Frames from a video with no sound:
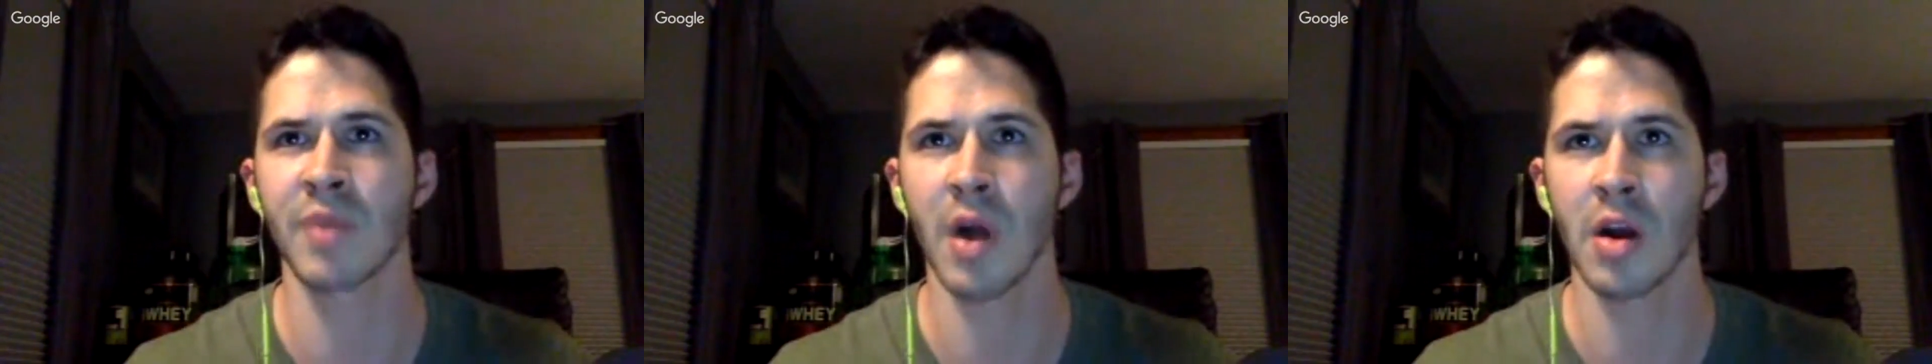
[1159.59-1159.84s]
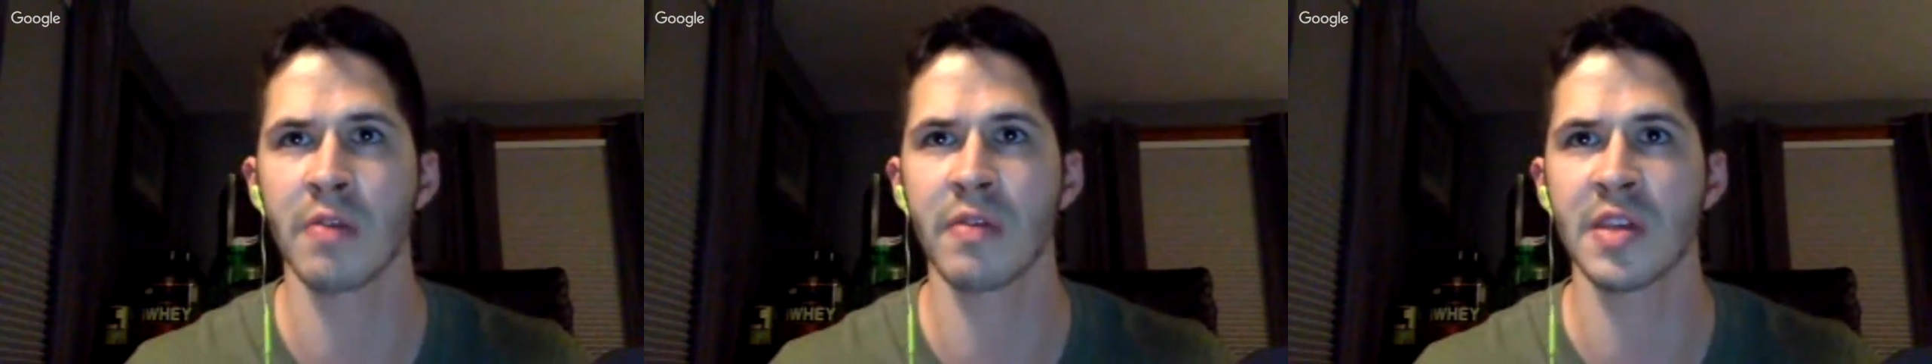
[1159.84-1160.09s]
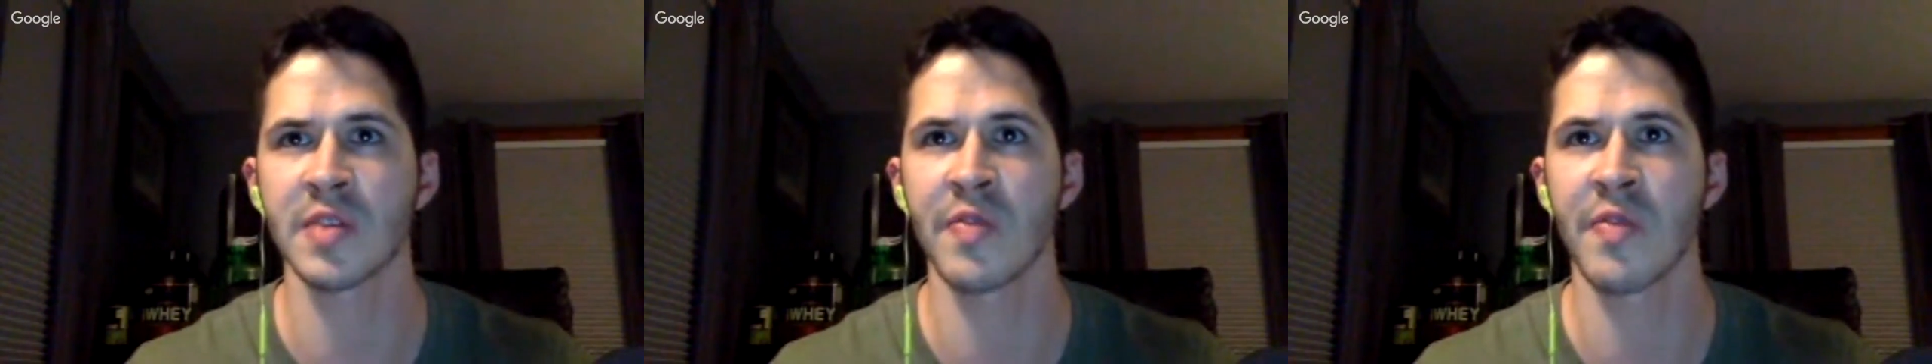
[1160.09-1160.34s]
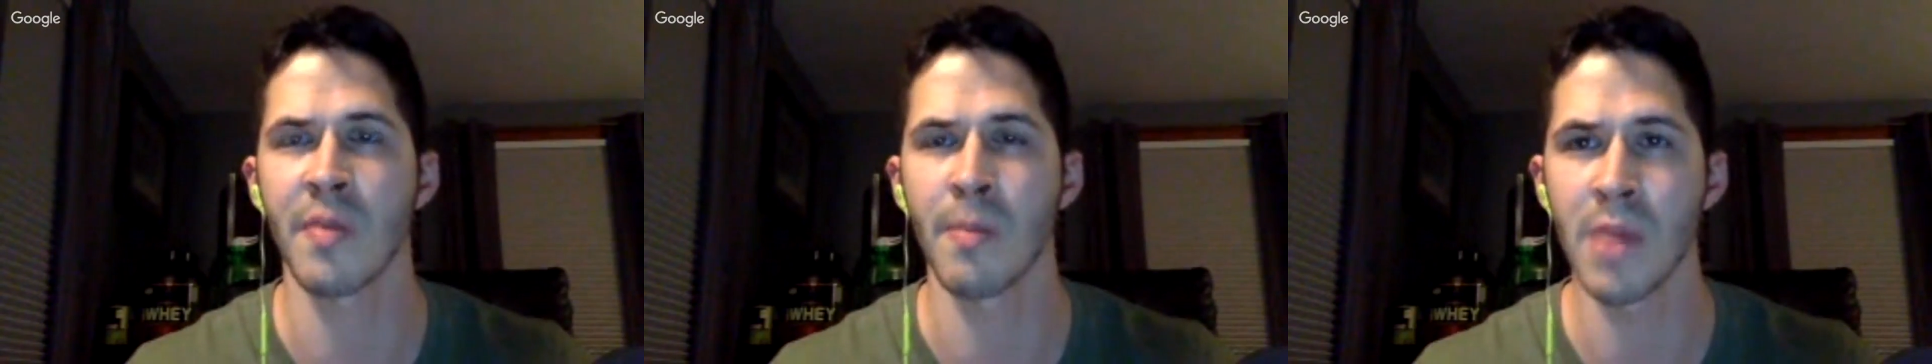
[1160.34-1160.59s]
part of this
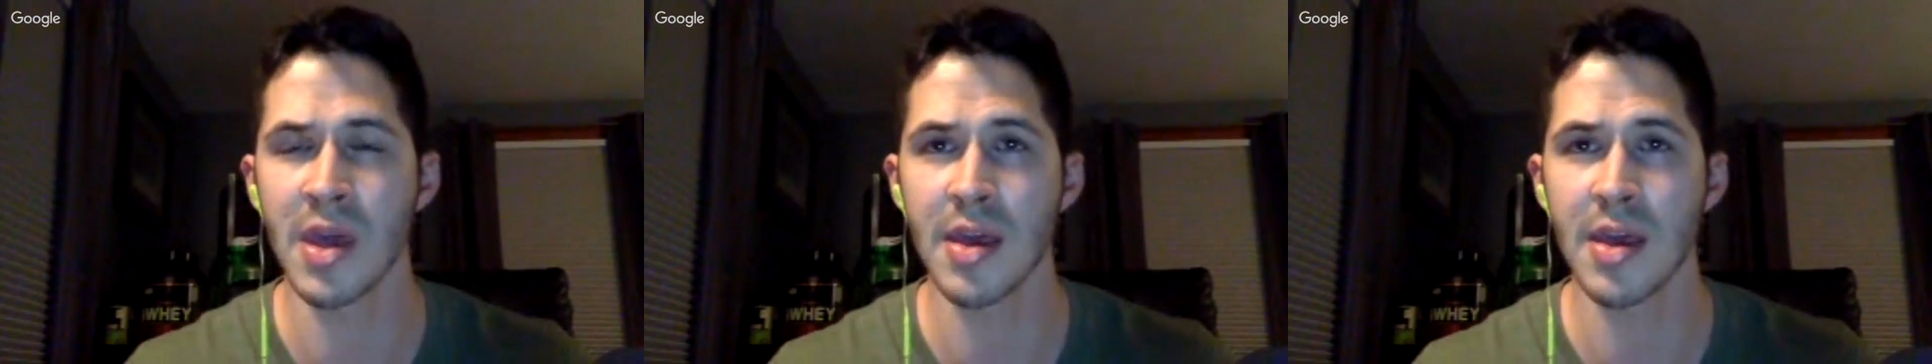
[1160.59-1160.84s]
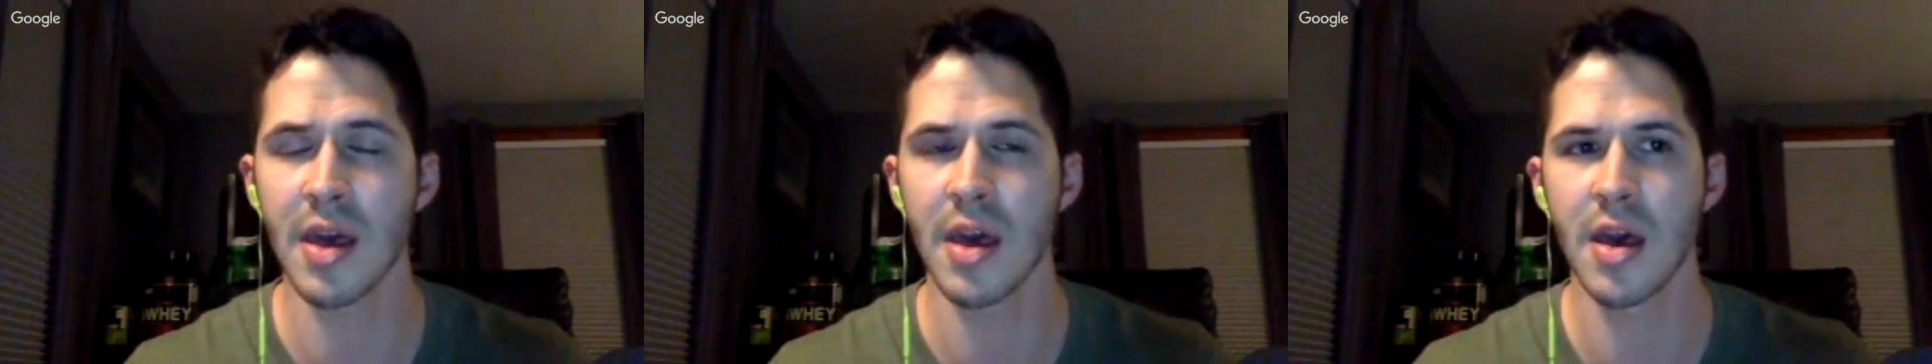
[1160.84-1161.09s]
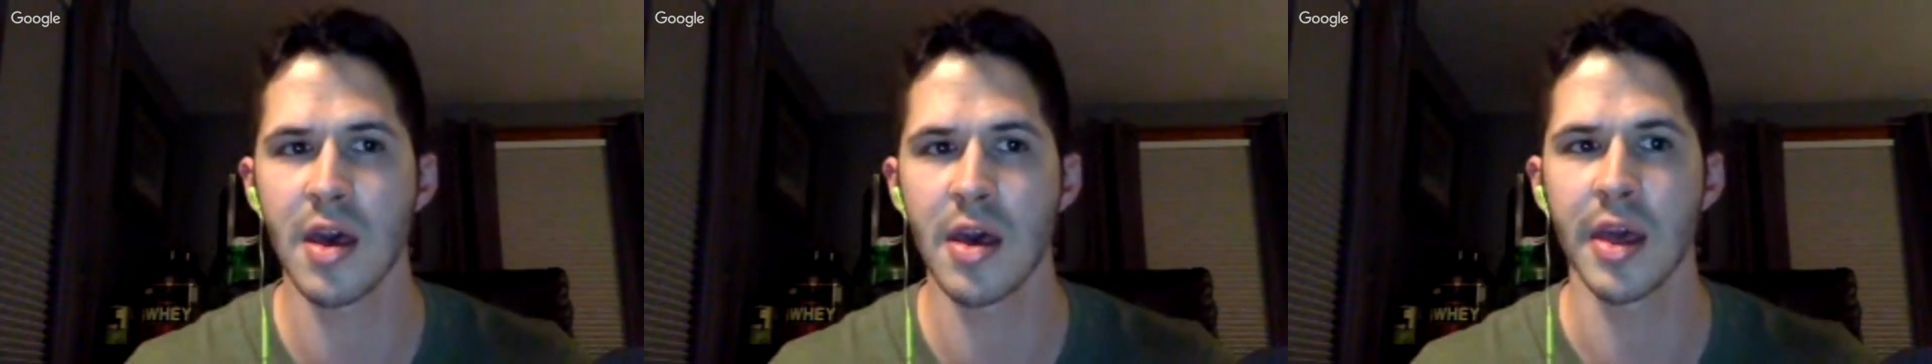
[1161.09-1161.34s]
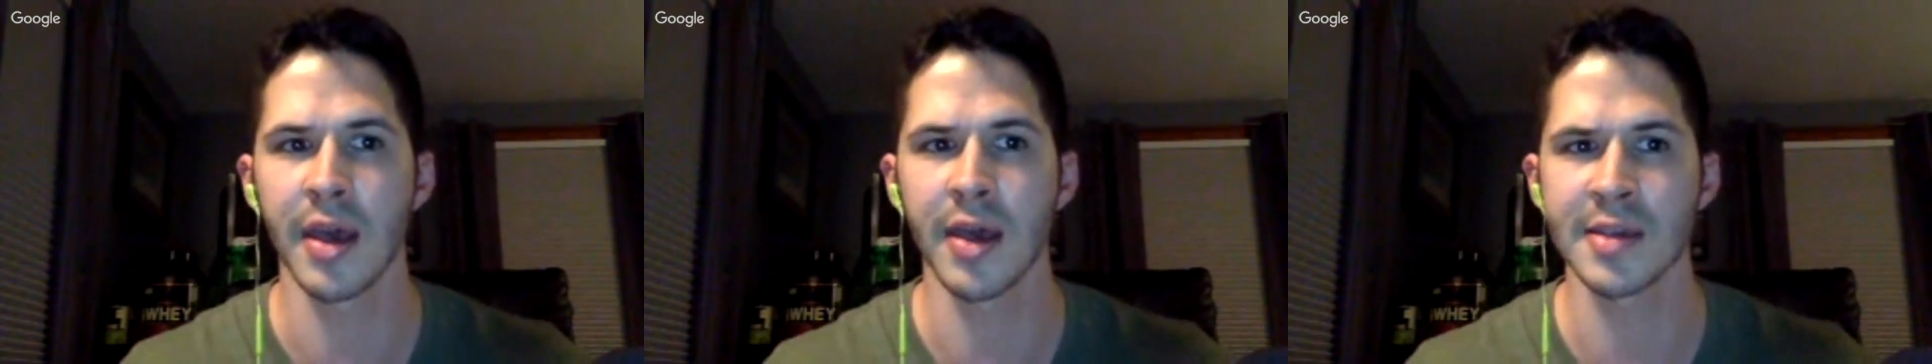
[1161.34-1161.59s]
for me
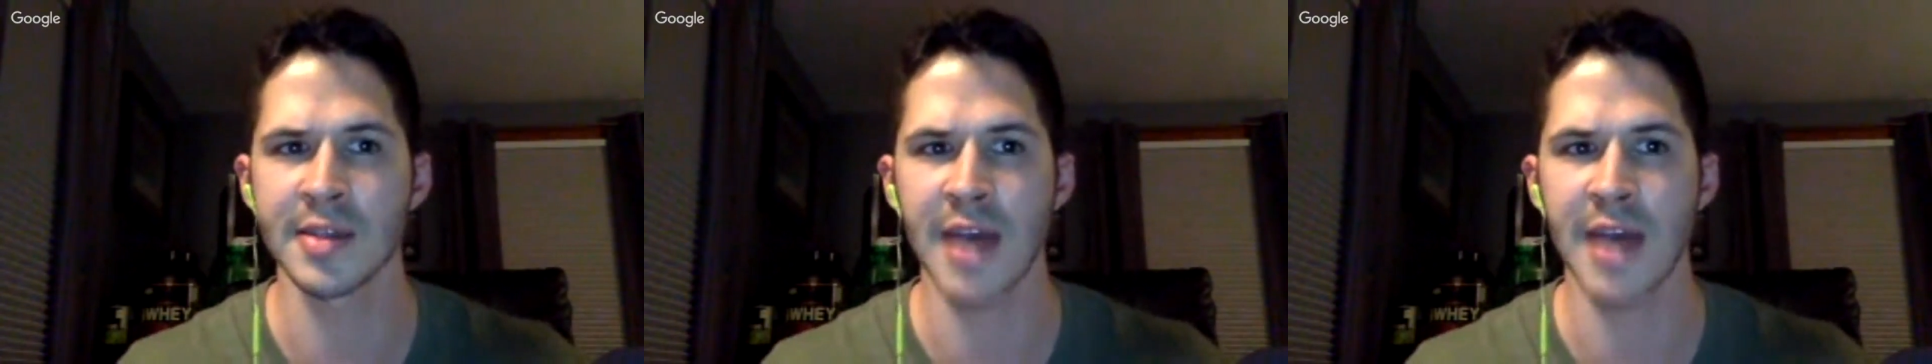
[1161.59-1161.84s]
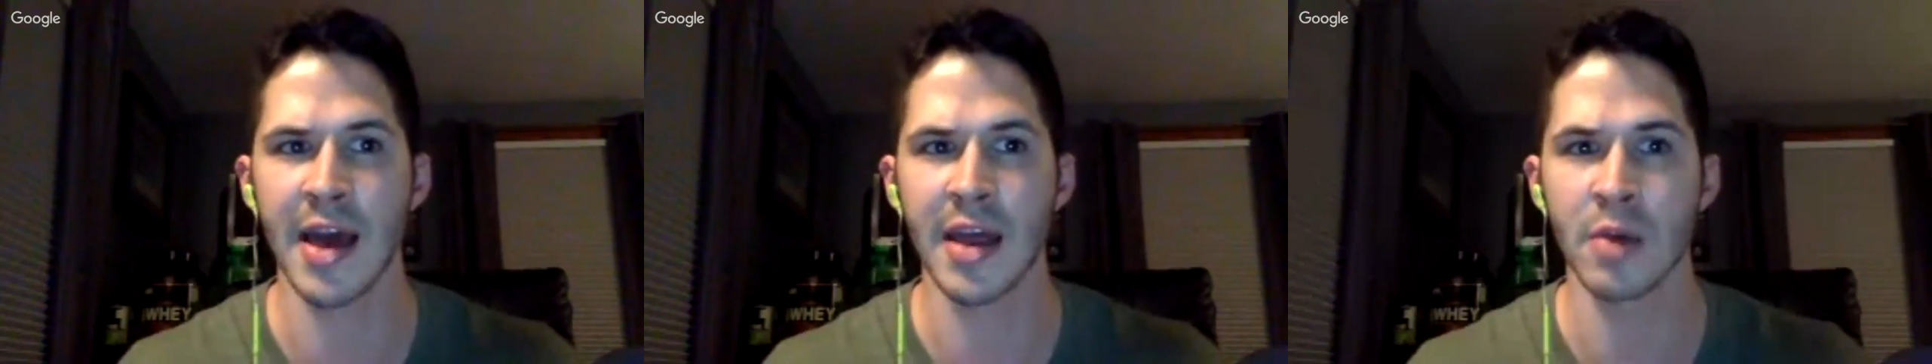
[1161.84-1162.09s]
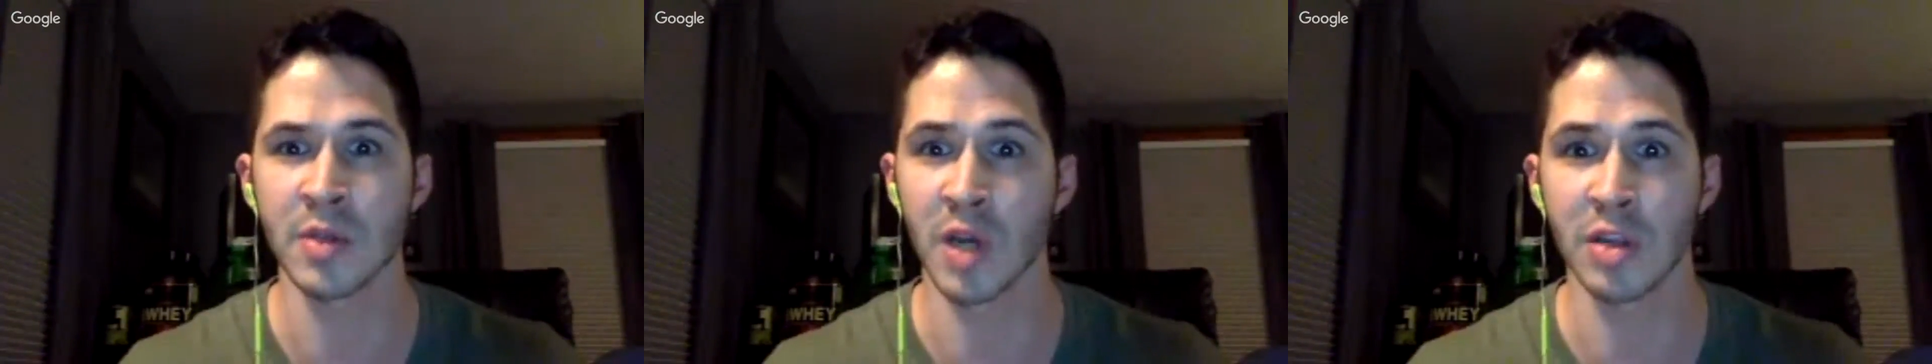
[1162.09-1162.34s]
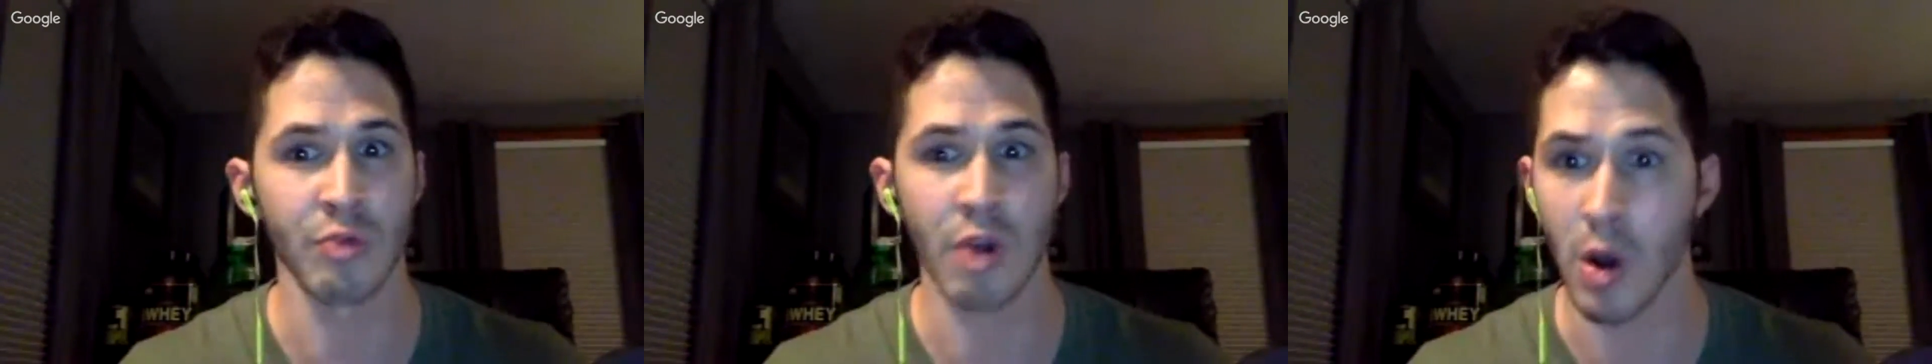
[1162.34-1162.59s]
is that it was on
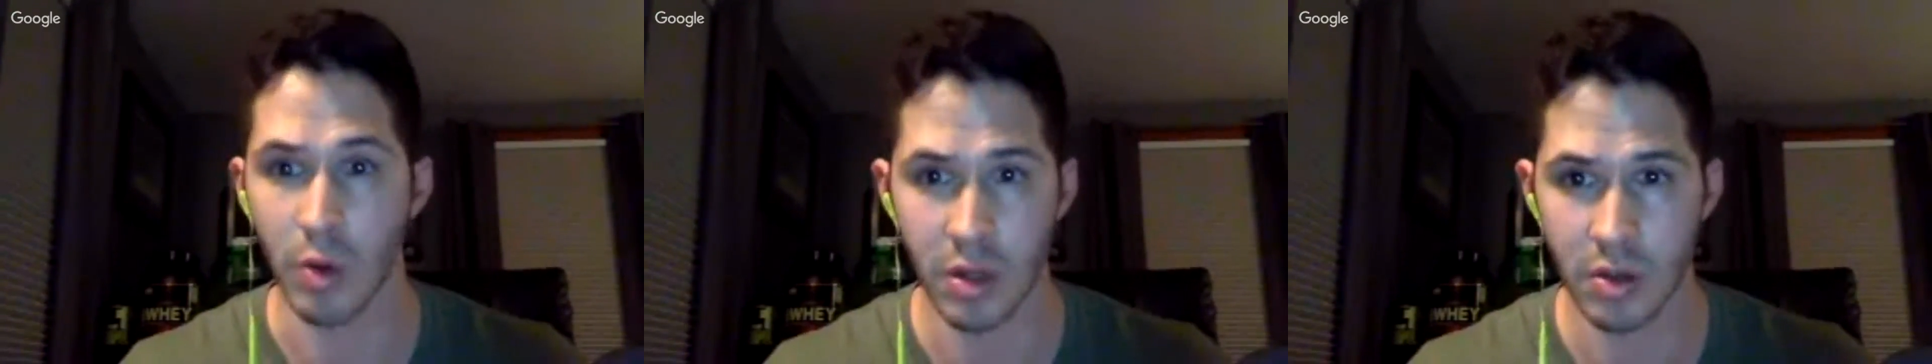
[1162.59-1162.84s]
the road.